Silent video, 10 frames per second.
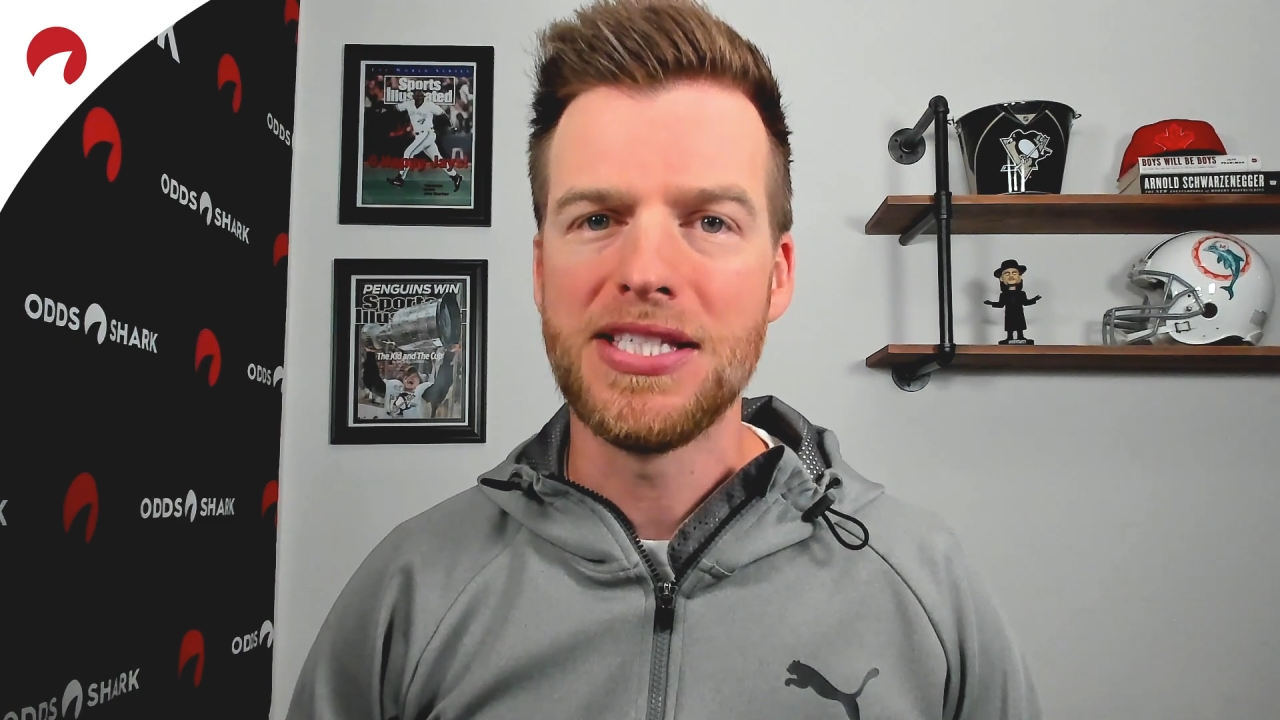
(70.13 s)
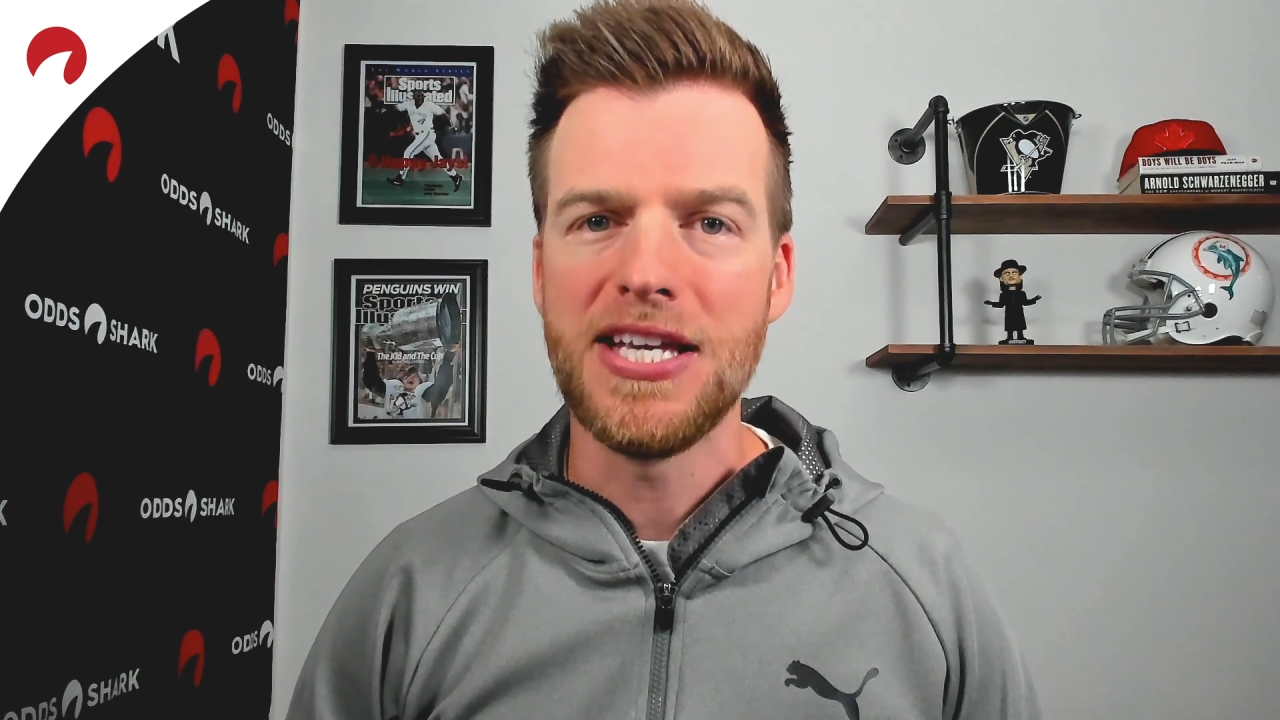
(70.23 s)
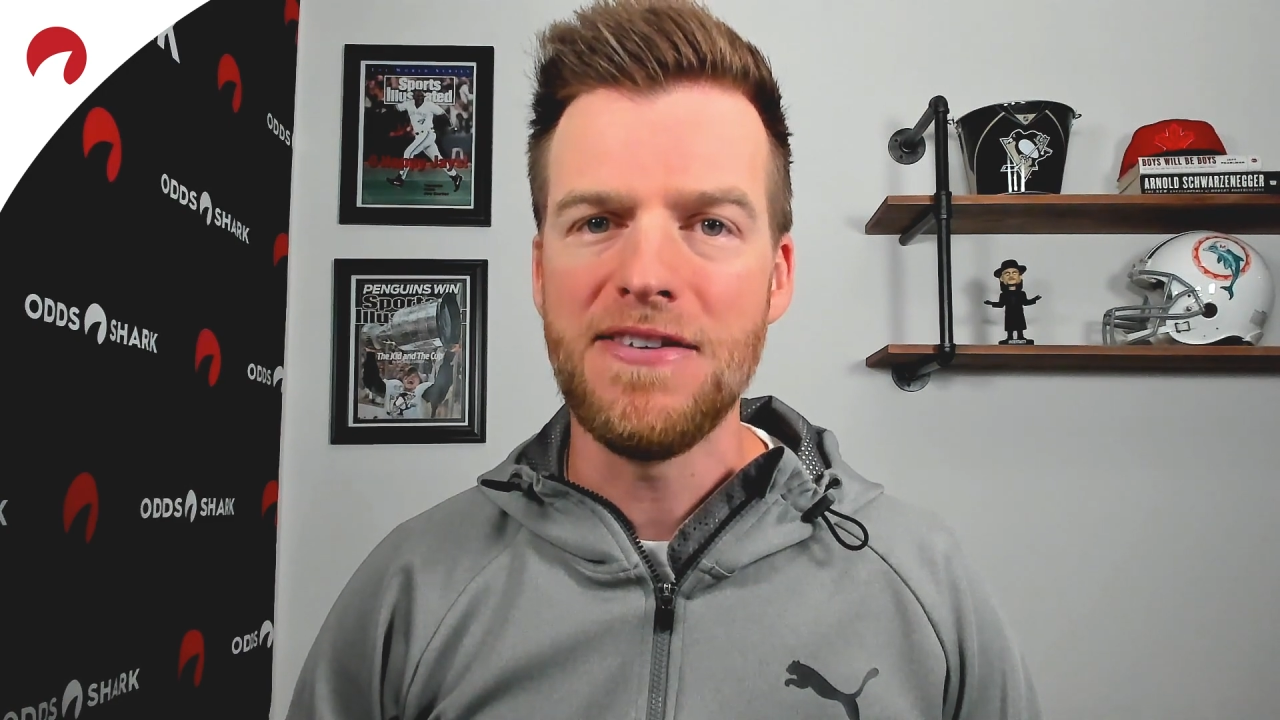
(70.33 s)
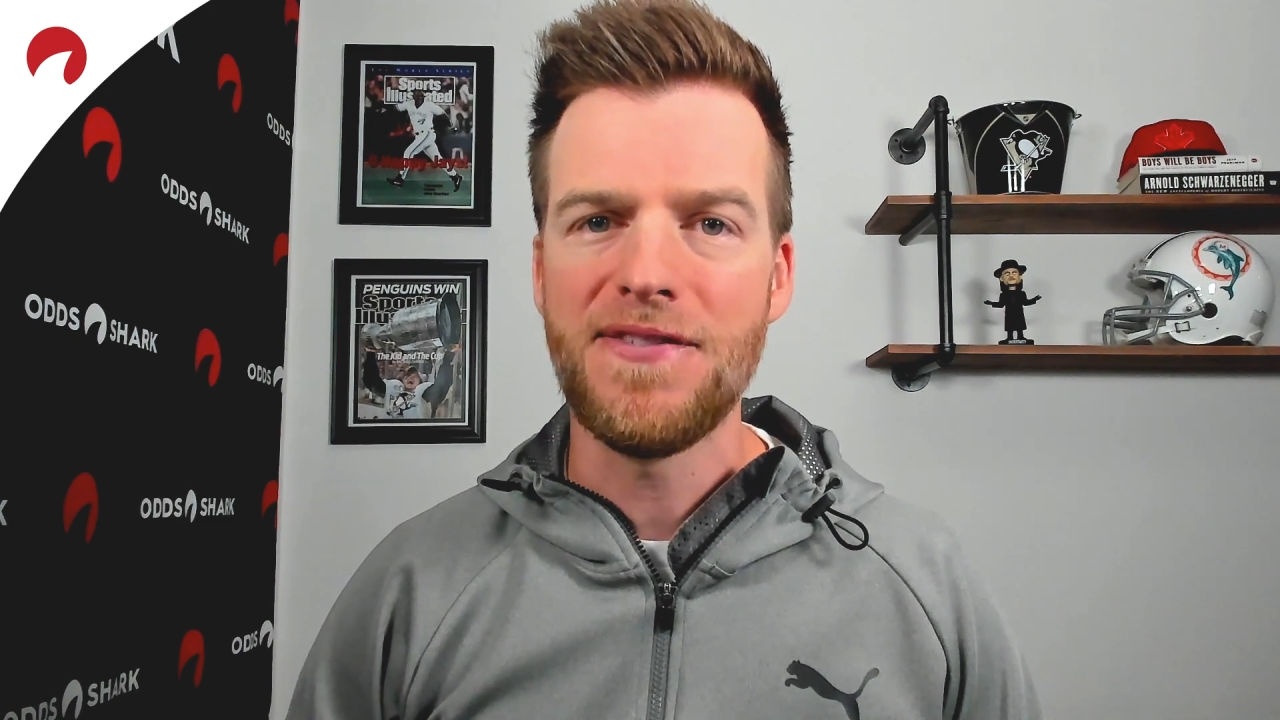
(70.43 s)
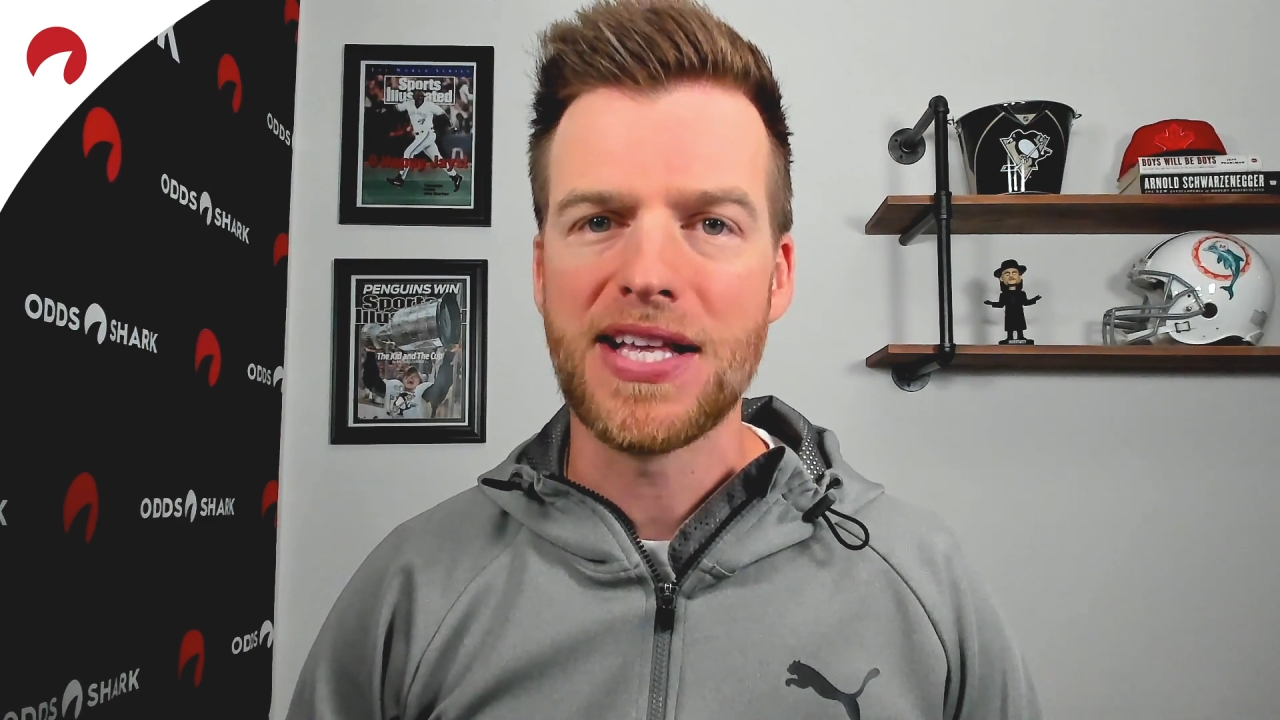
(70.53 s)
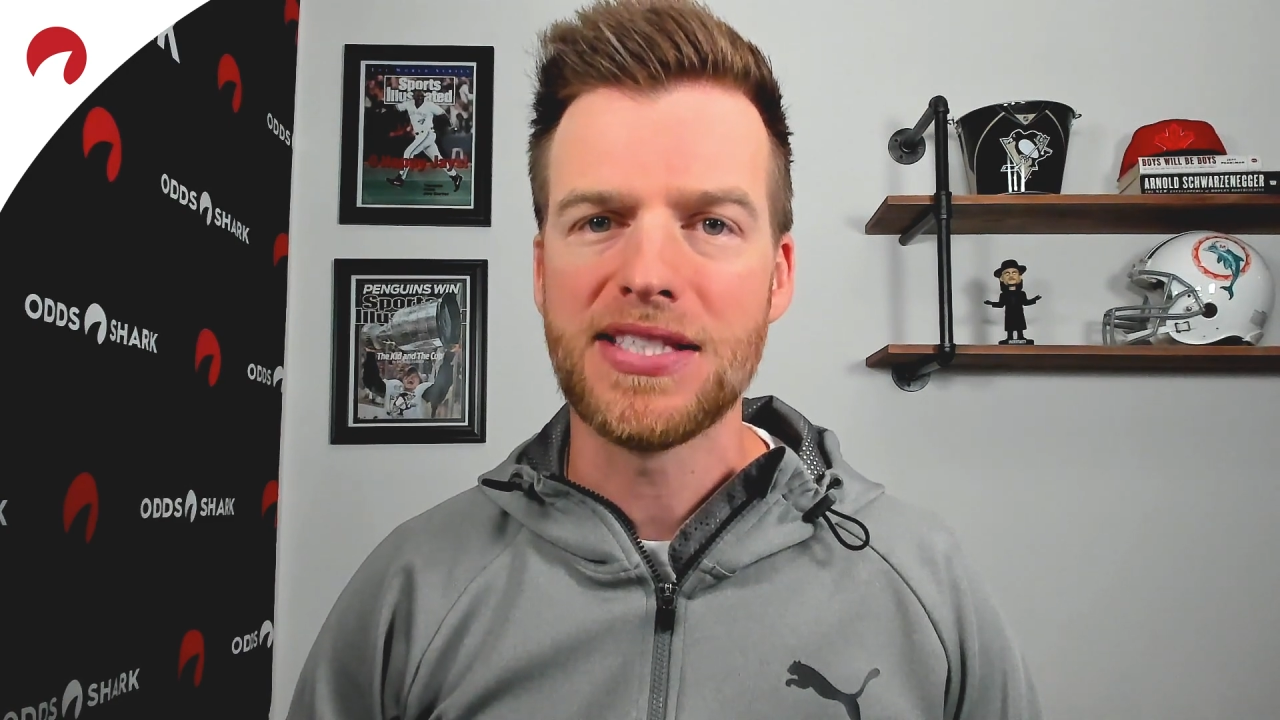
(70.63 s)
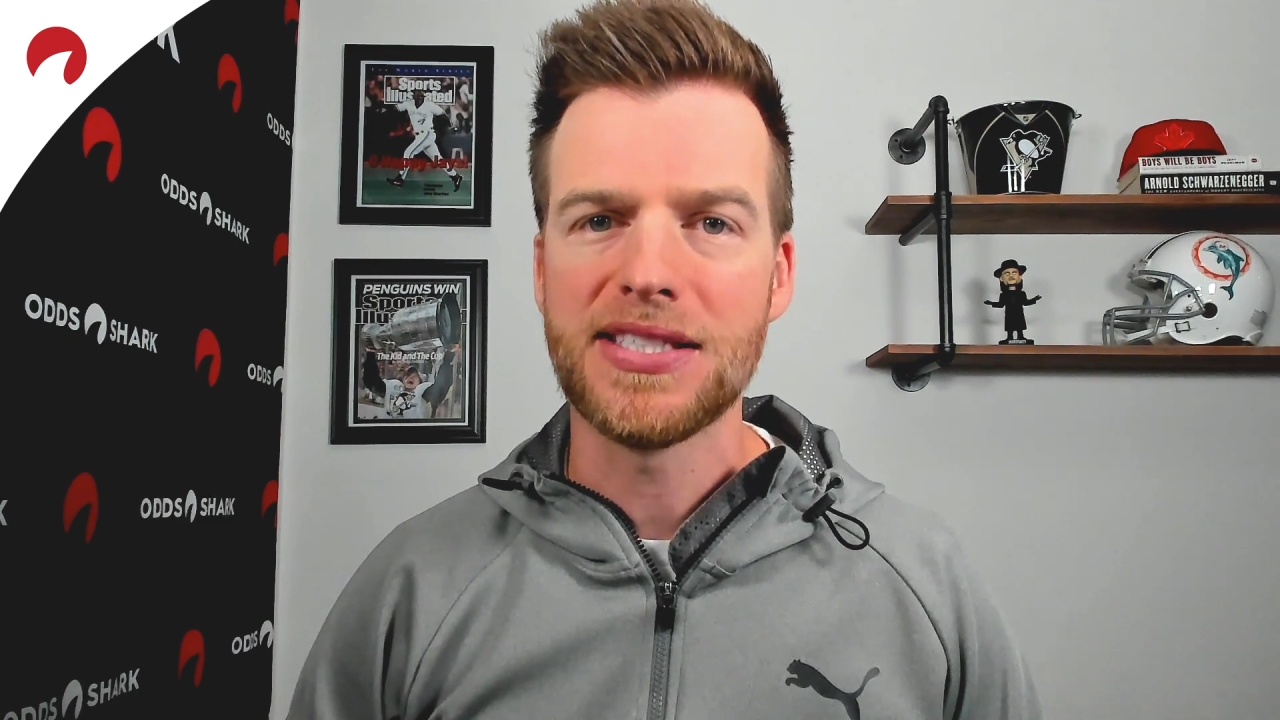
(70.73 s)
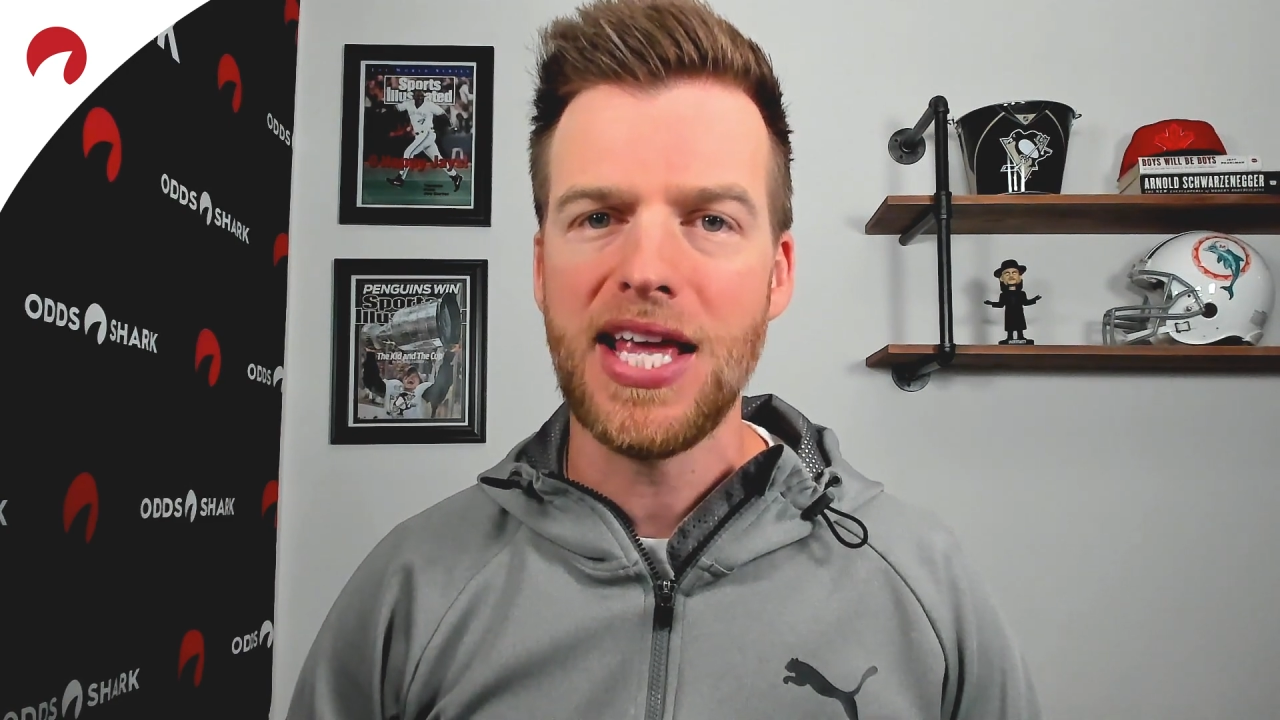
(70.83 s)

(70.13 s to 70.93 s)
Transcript: defenses.